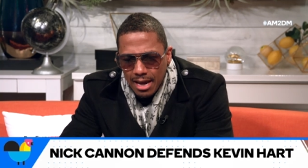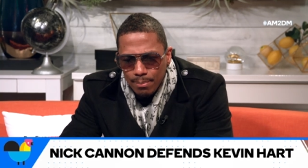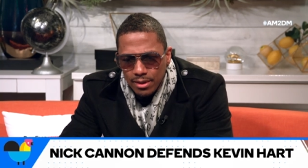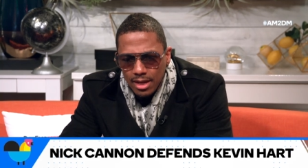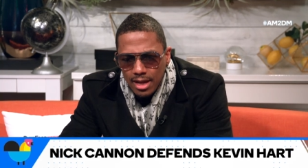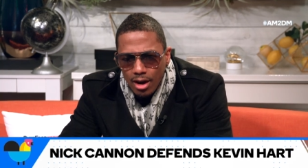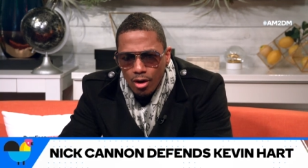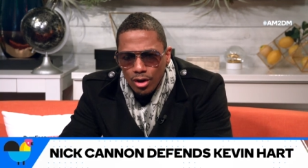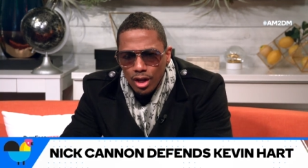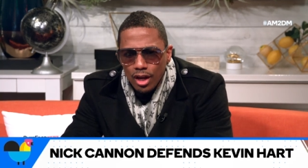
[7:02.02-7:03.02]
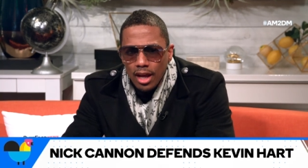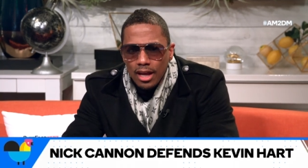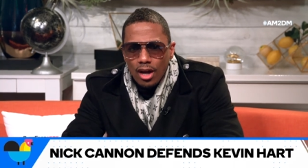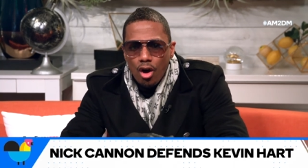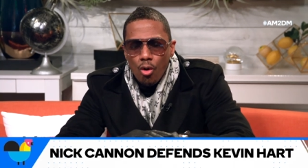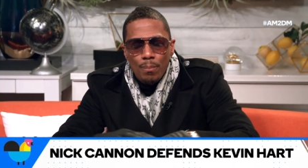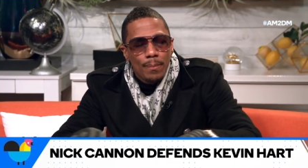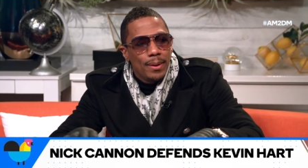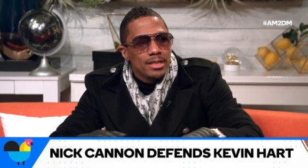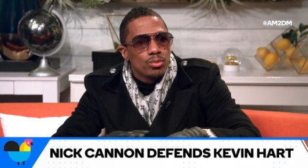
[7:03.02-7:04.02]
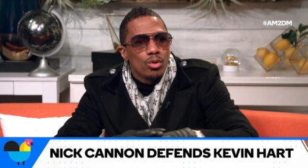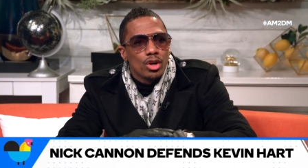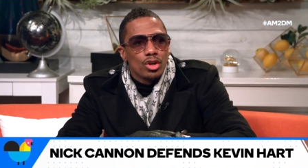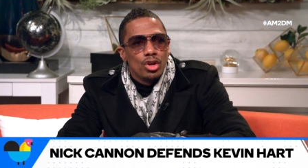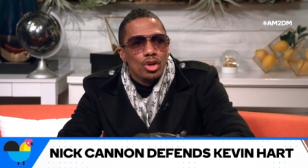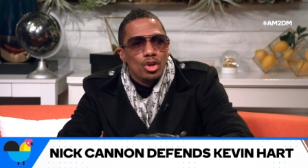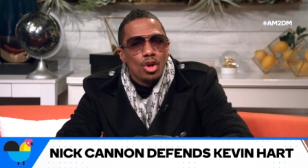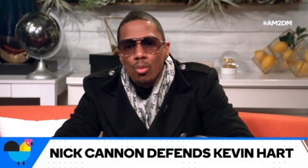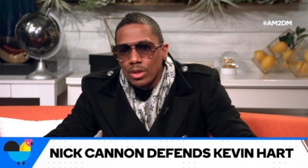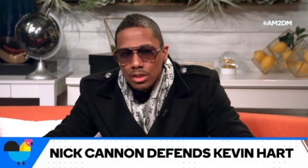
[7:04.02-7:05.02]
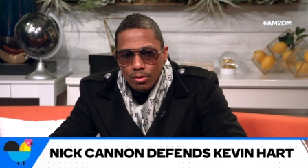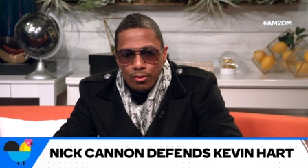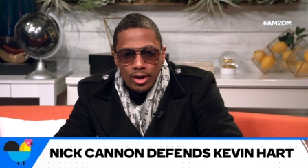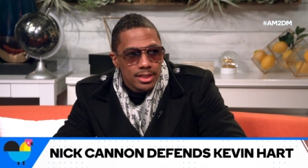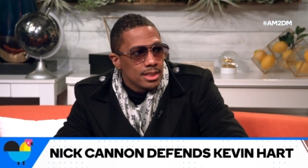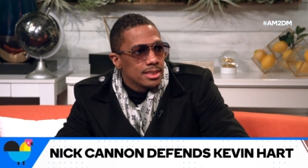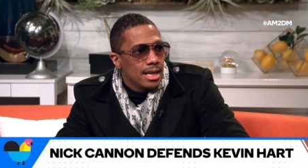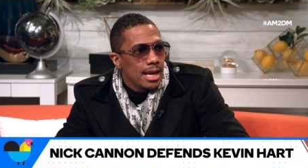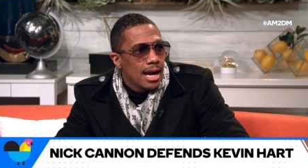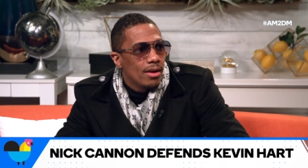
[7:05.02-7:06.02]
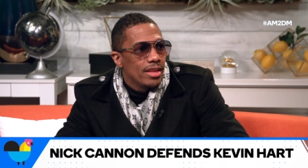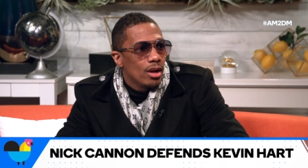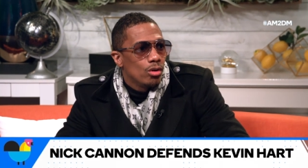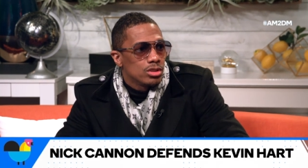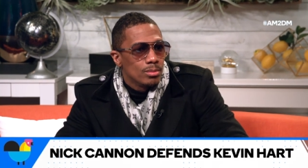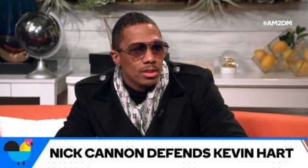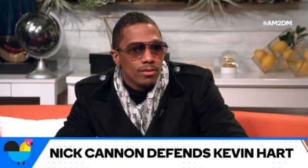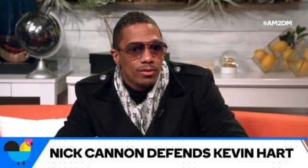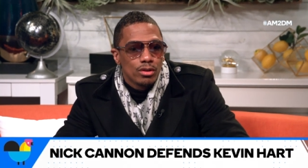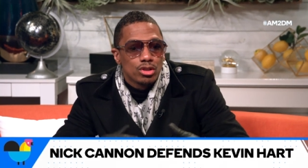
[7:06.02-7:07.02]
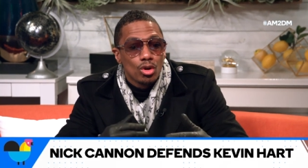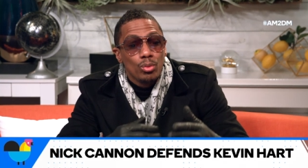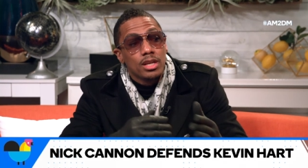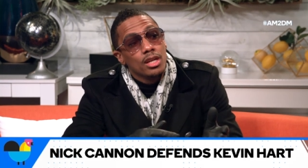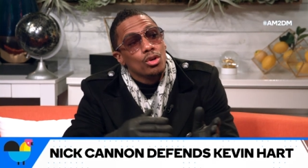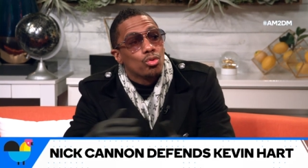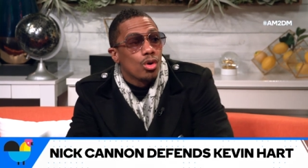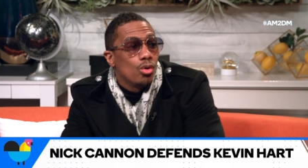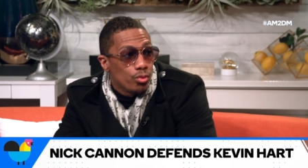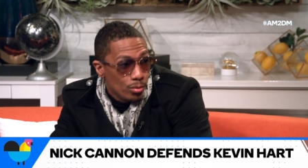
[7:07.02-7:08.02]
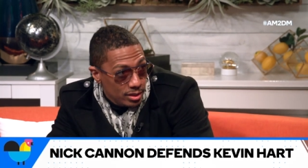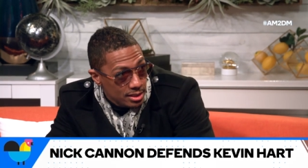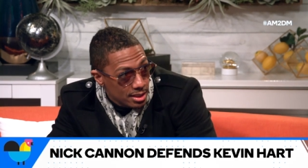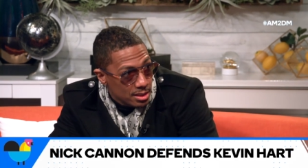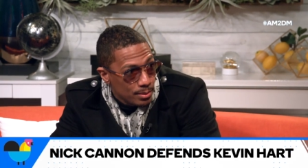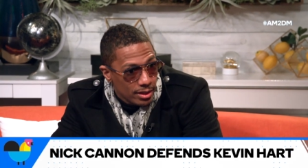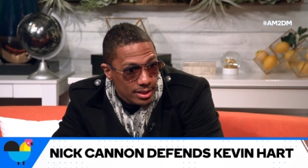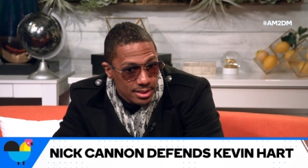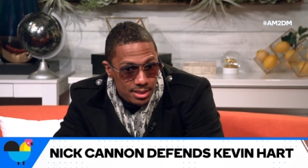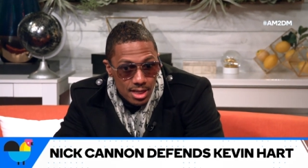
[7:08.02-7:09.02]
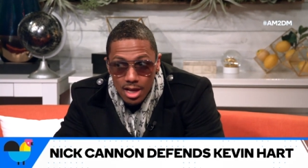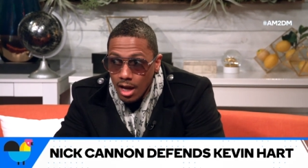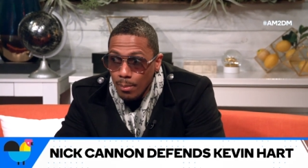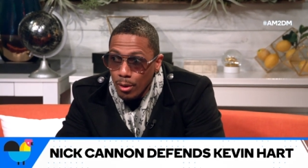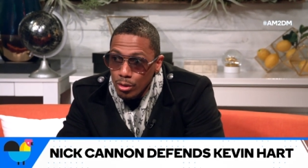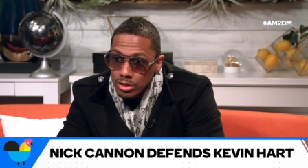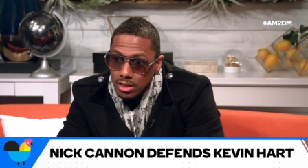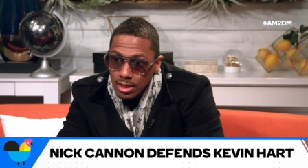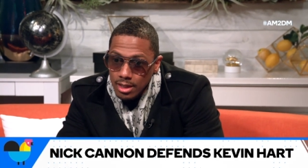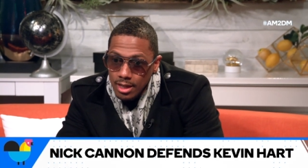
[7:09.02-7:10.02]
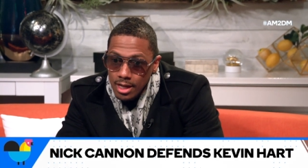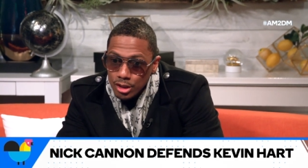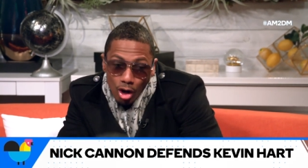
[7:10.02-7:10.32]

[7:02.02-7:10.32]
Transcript: to happen on an open base where no one's afraid to say how they ultimately feel, so we can grow from these experiences, opposed to